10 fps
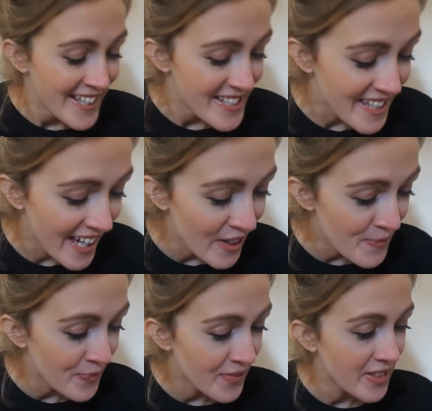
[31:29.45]
So
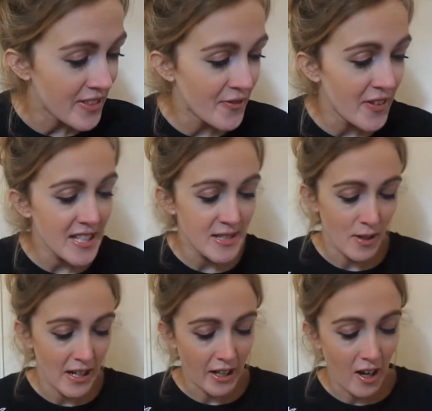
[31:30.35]
the first
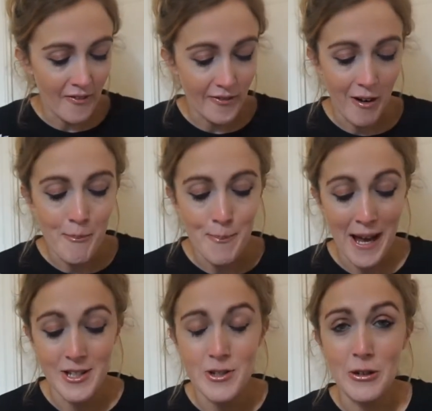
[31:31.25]
one I got from
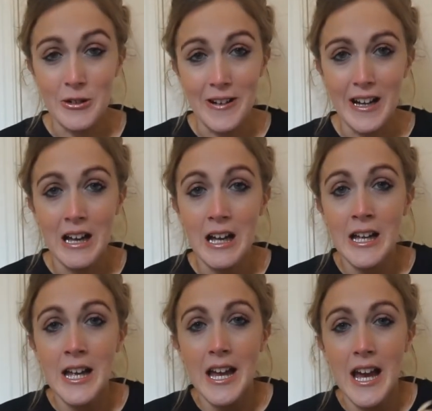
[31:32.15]
Pandora,
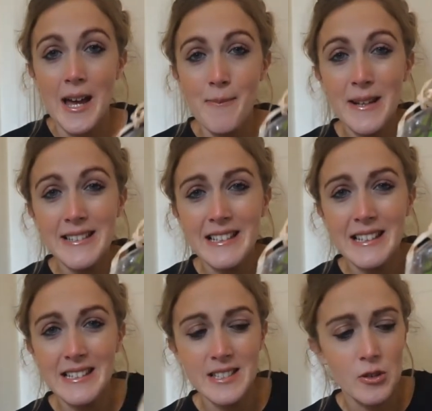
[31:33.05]
and basically
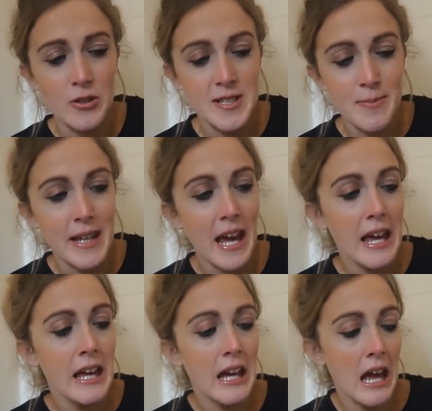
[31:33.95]
it's a crispy
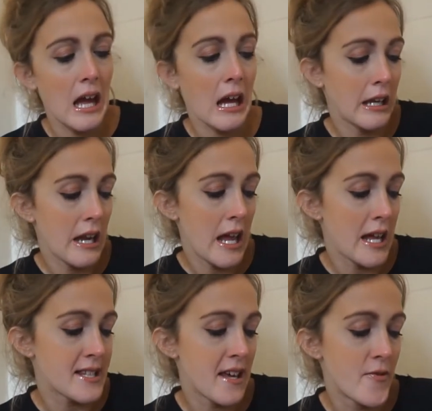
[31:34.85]
cake and
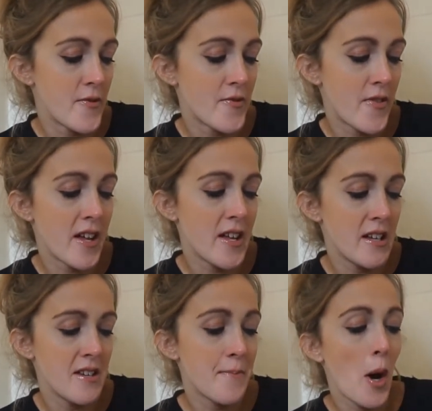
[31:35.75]
it's a
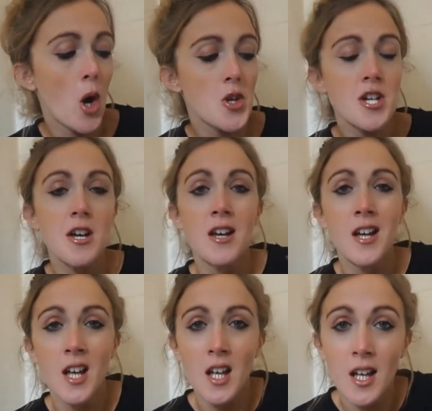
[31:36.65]
vein pod.
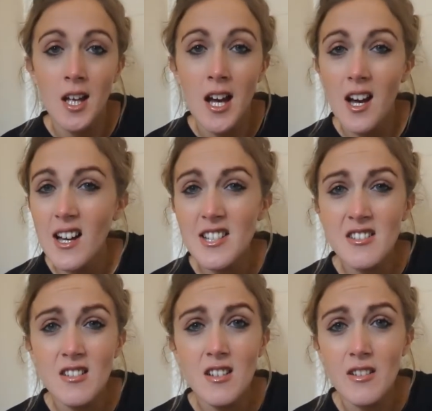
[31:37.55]
I
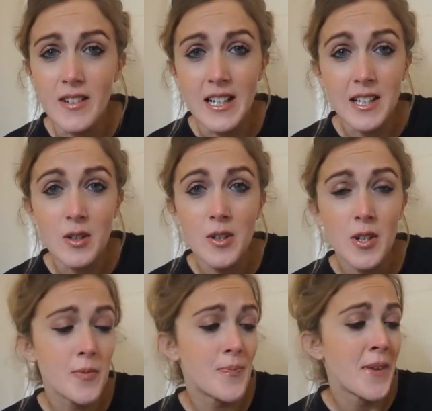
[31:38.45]
just thought it looked really
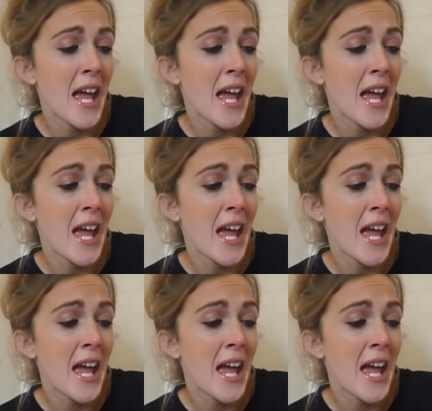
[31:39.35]
cute.